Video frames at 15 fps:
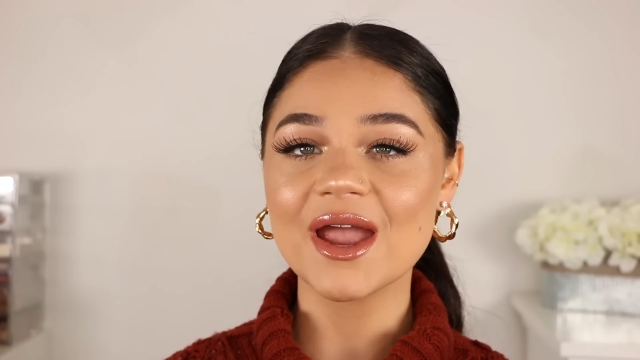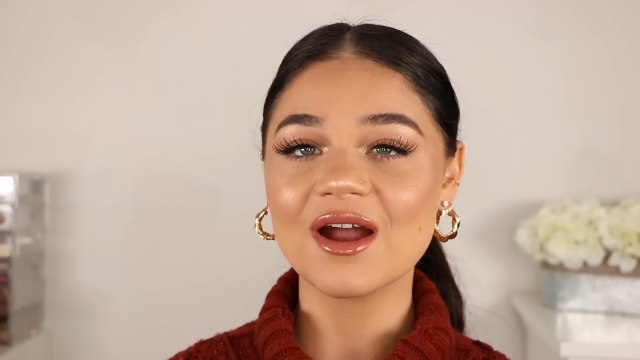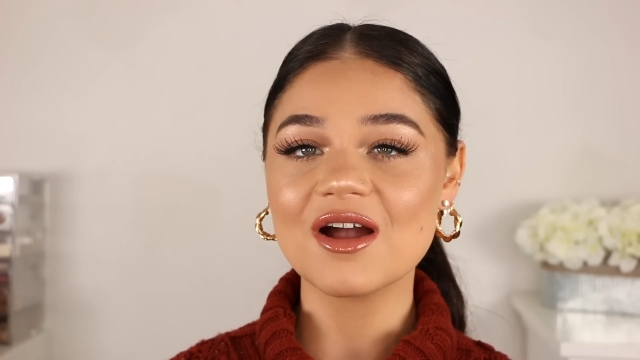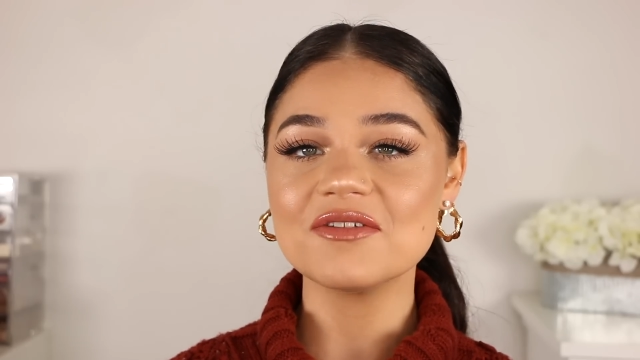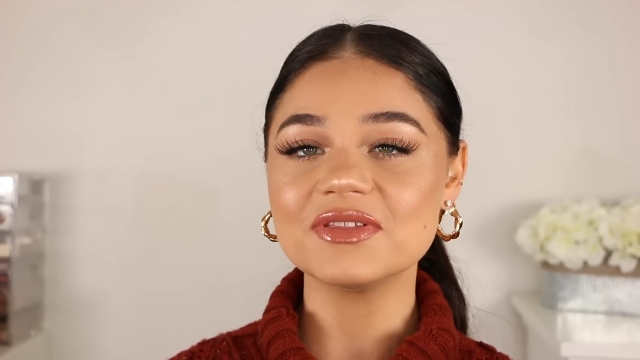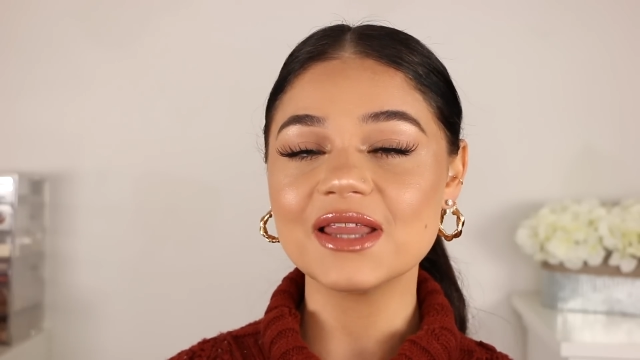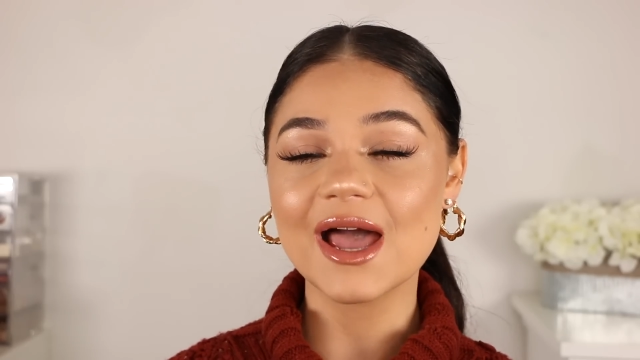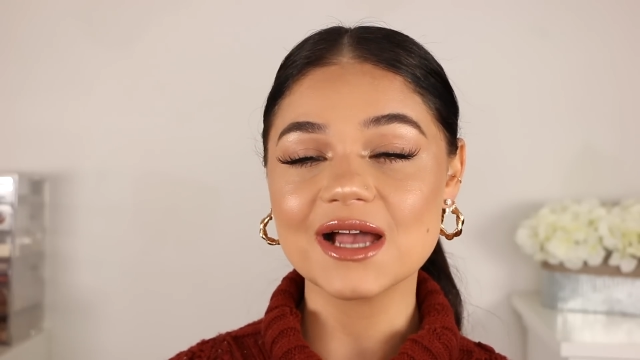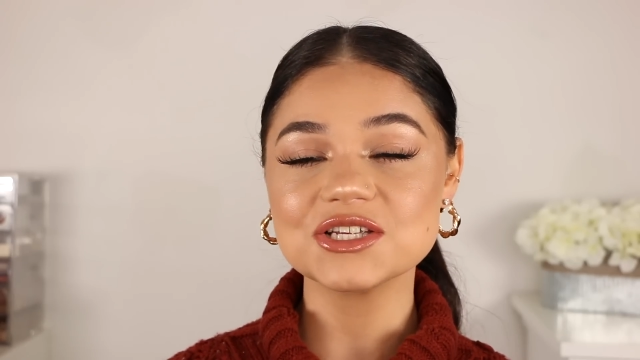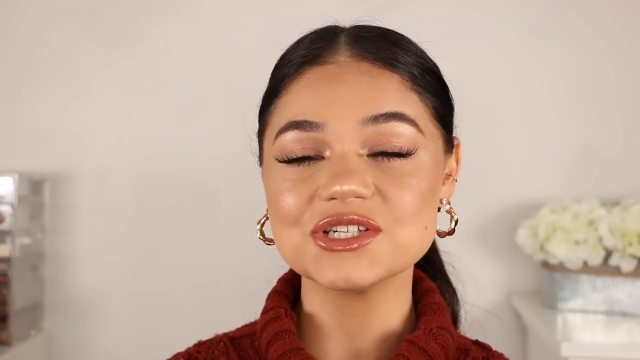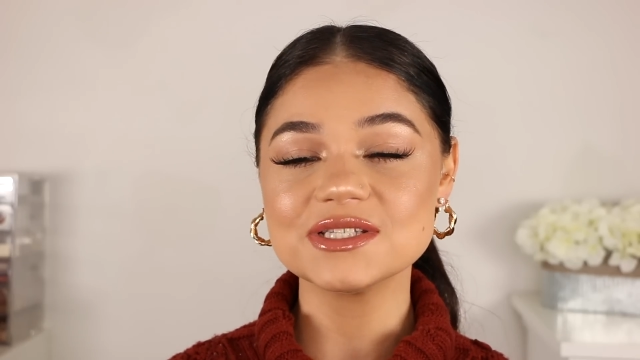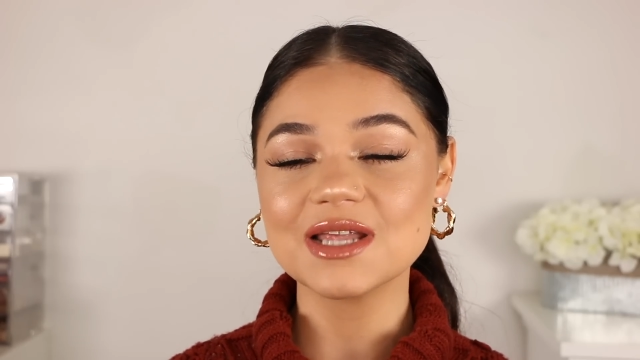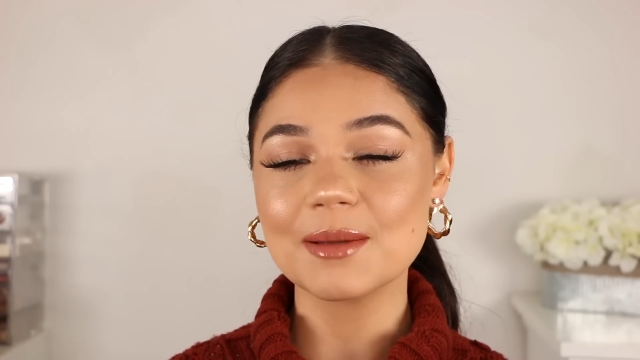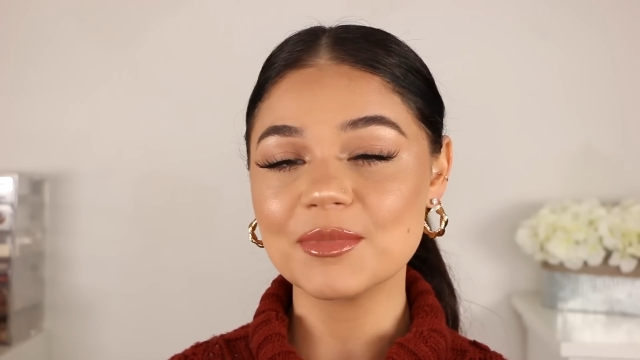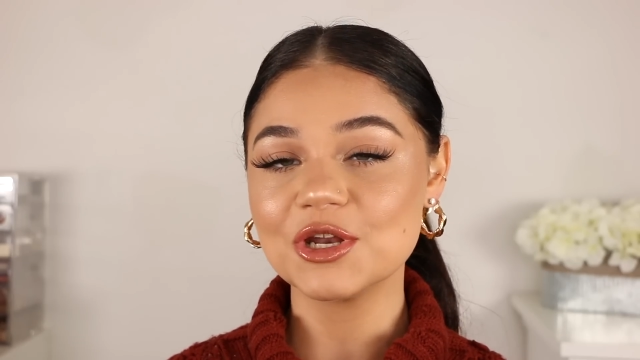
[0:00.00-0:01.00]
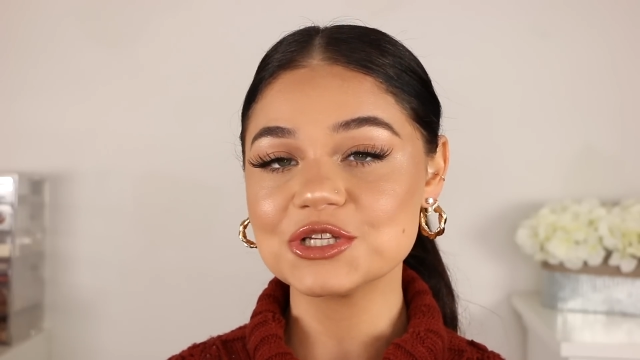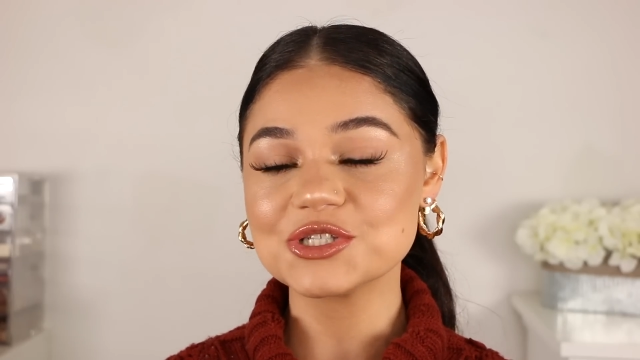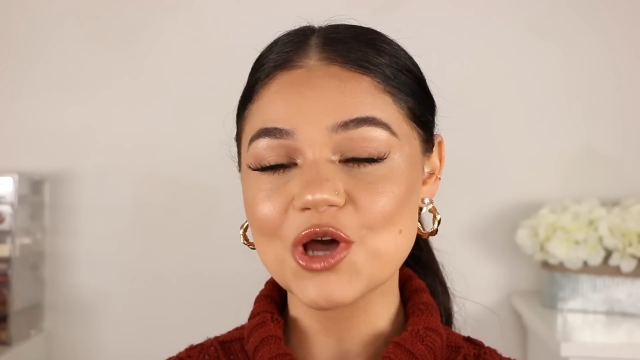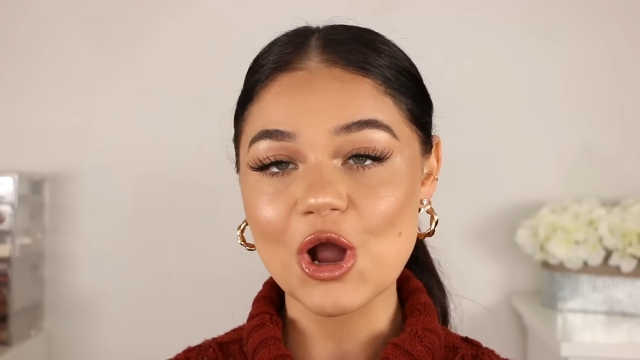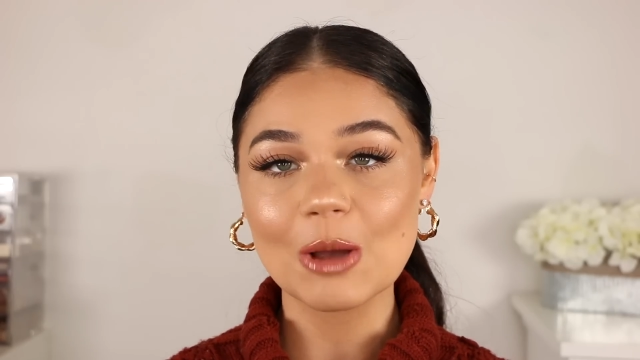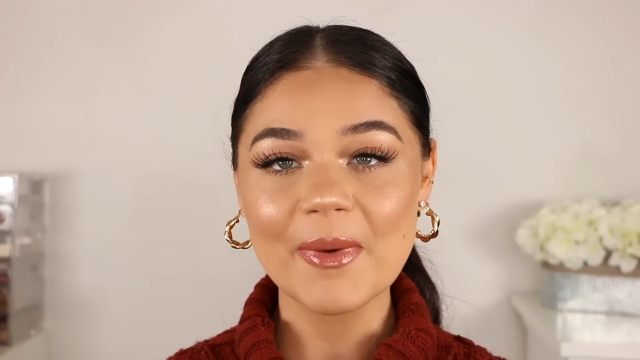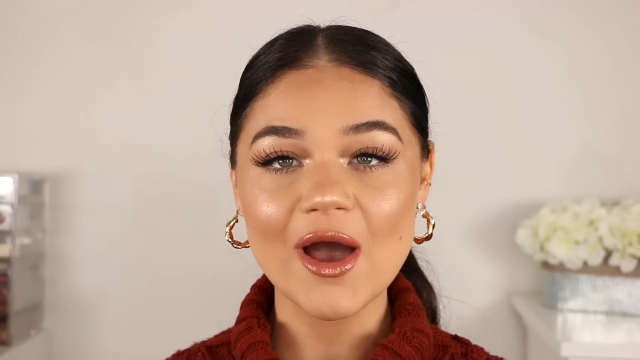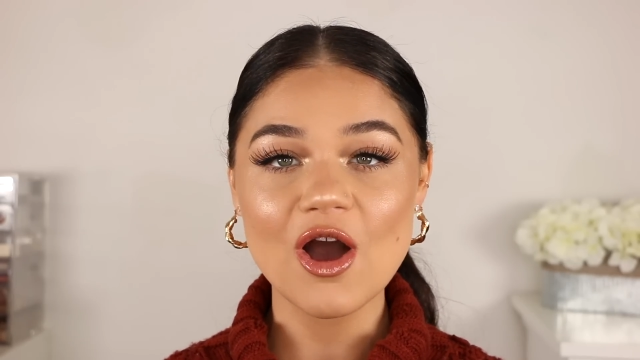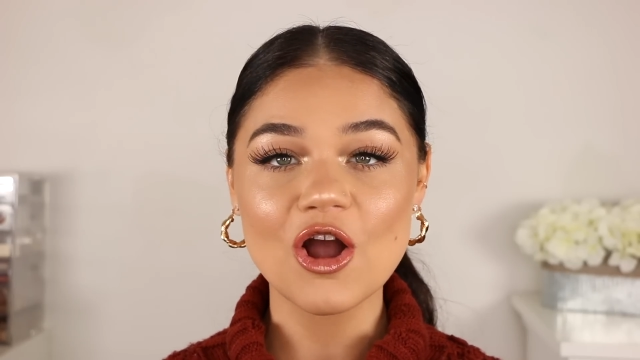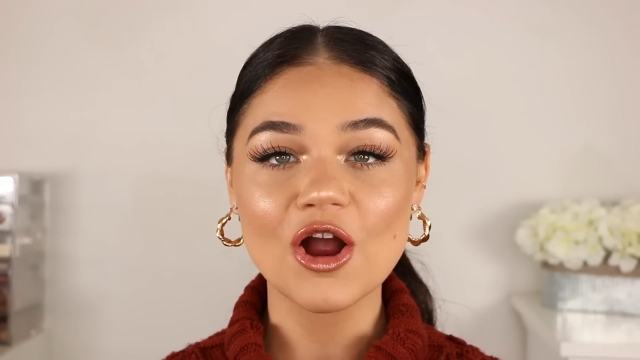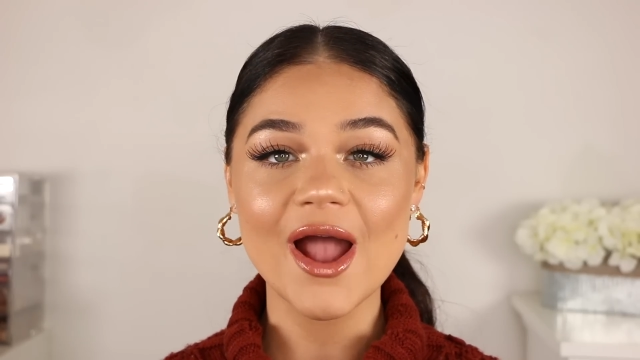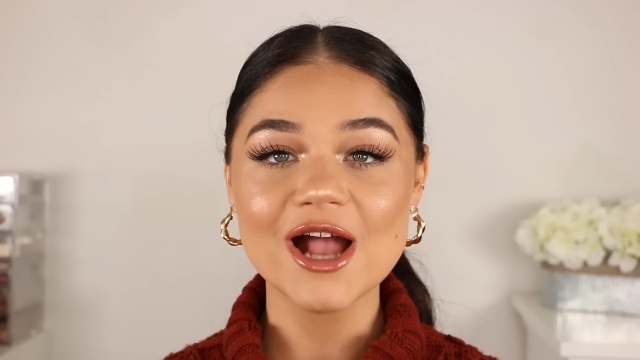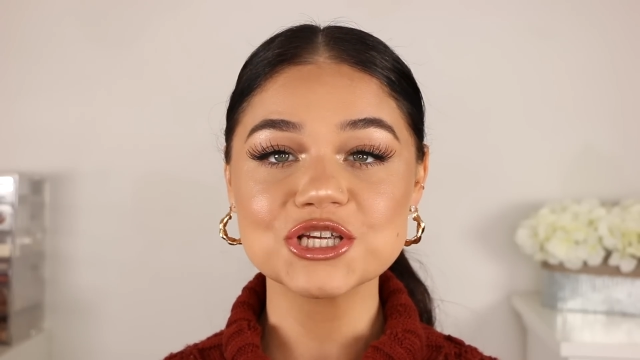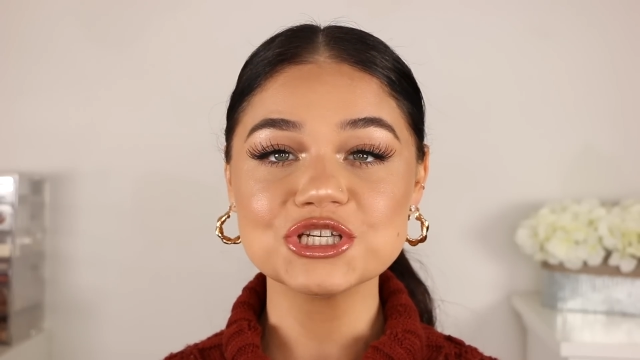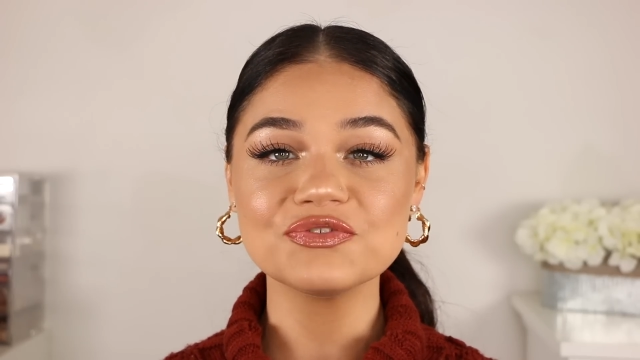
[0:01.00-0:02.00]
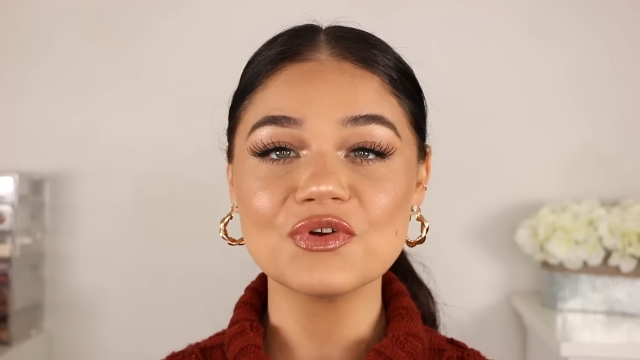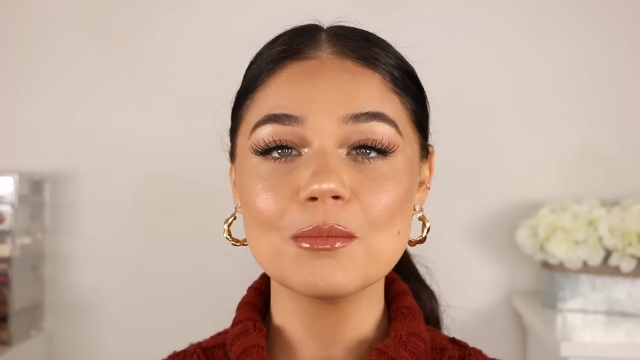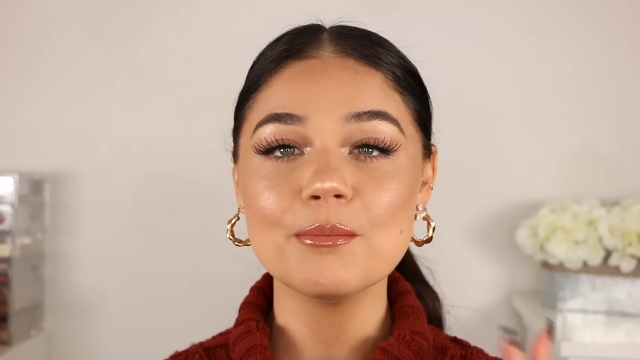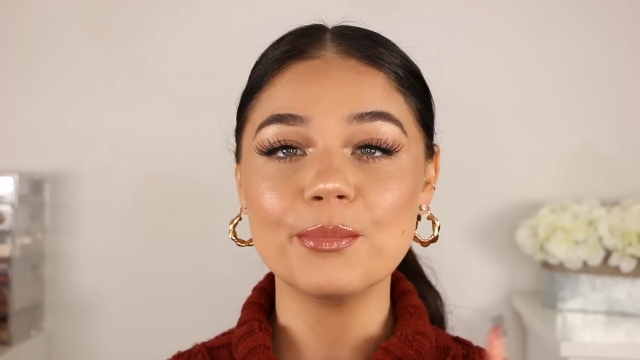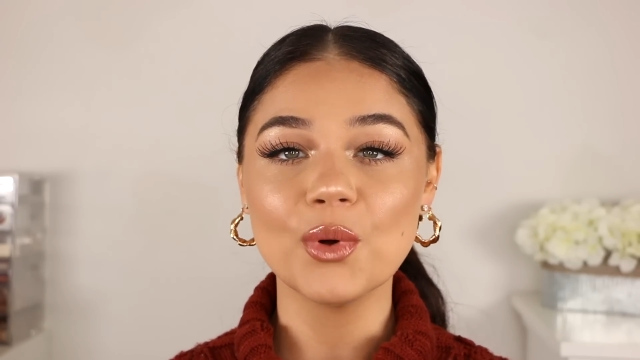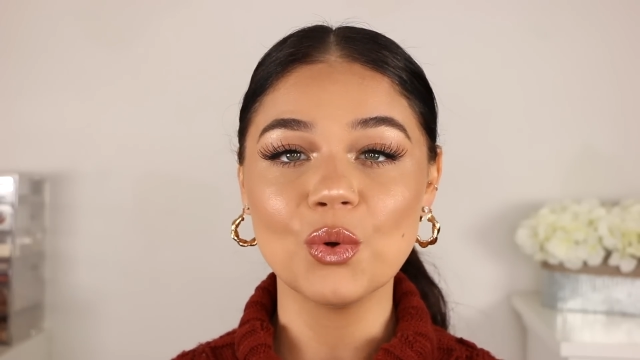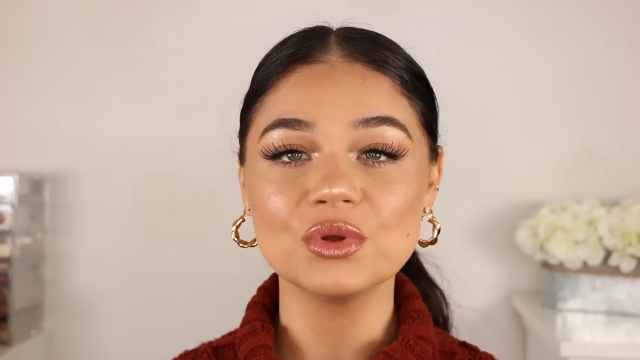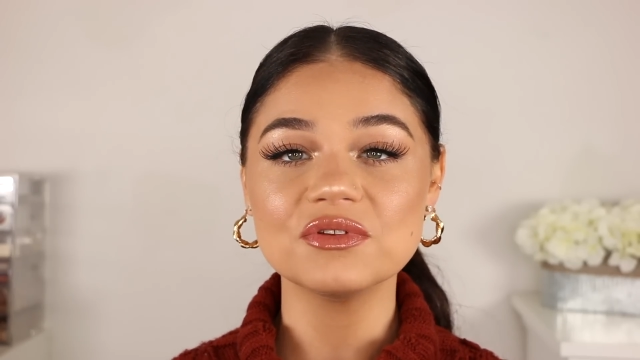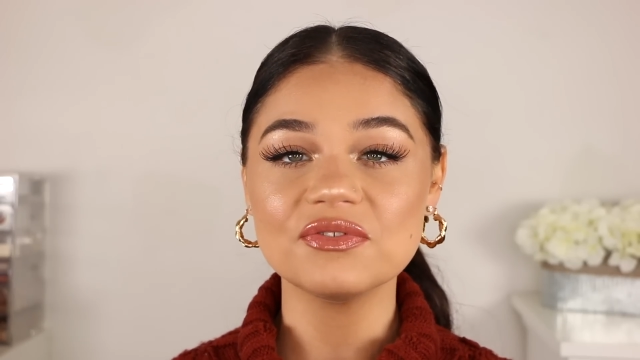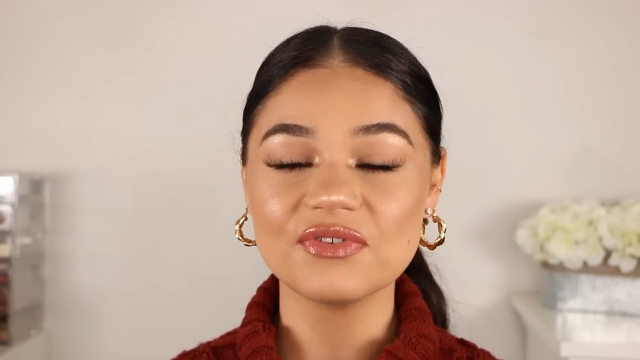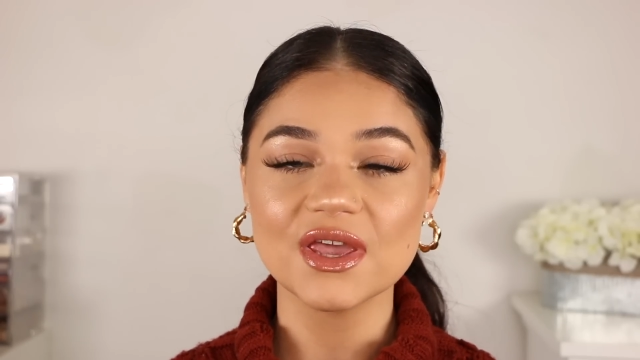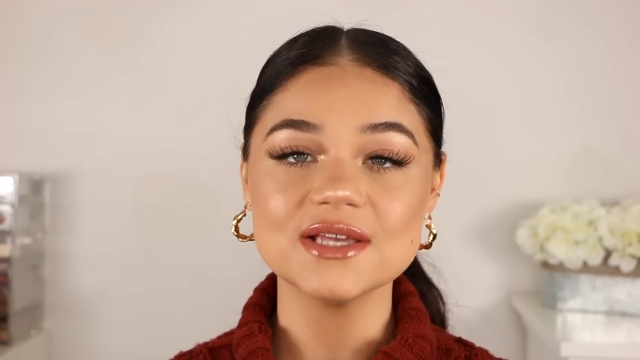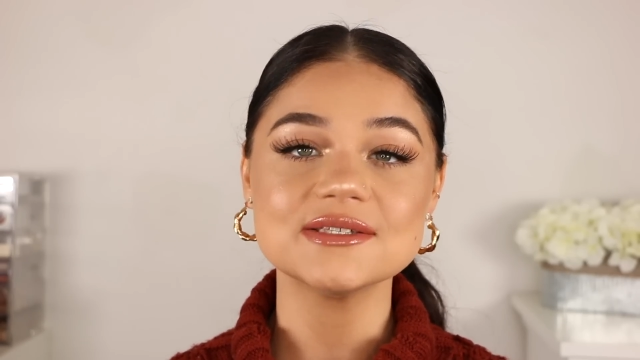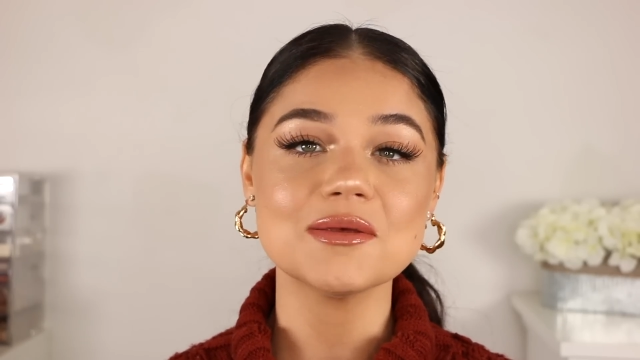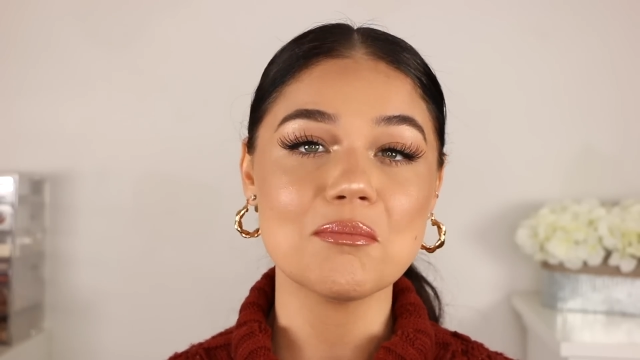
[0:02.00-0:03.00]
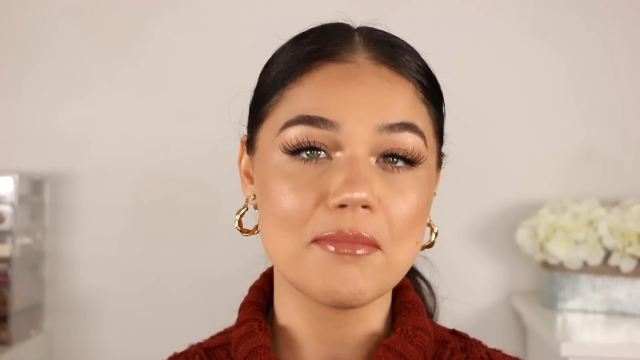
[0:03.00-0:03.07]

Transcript: pair of lashes that I'm gonna talk about are actually from Bold Face